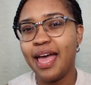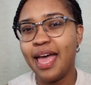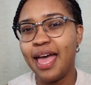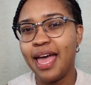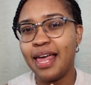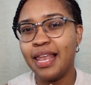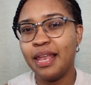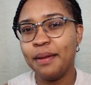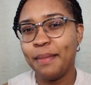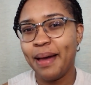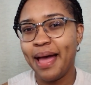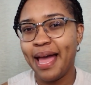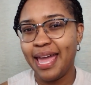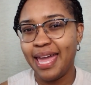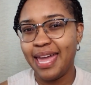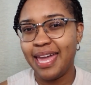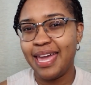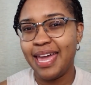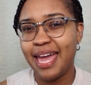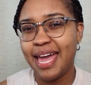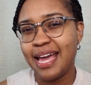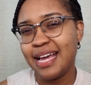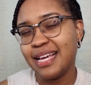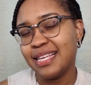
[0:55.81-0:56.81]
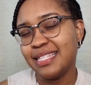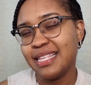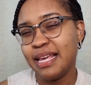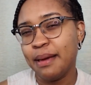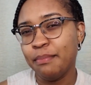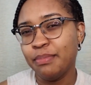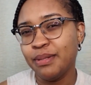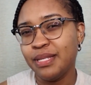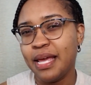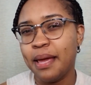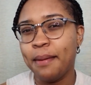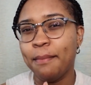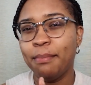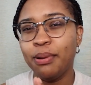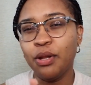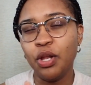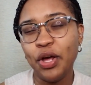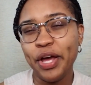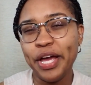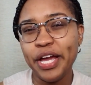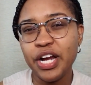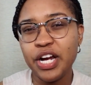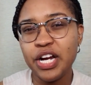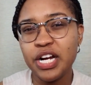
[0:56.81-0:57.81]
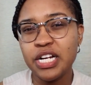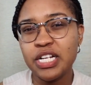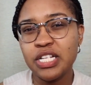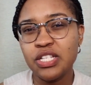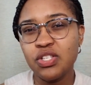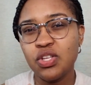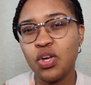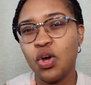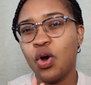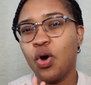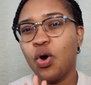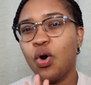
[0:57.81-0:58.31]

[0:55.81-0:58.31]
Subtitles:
LMIA exempt employers